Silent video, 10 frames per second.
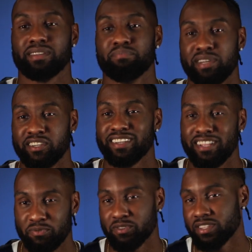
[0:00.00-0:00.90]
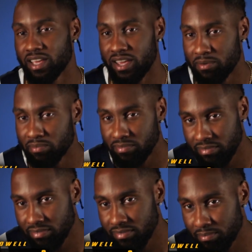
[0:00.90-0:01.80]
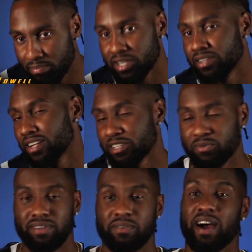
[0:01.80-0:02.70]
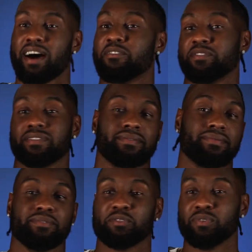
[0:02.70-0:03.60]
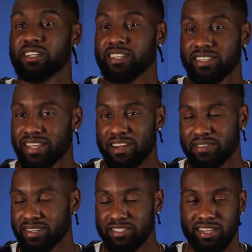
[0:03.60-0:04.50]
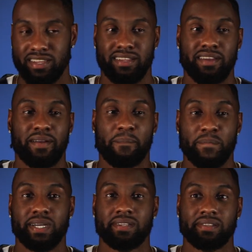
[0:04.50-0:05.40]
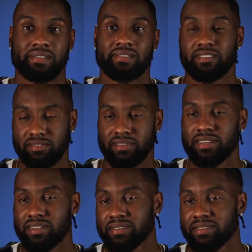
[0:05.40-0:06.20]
Billion Dollars Worth of Game. Million Dollars Worth of, well, I don't know which one it is. I don't like say it. But, yeah.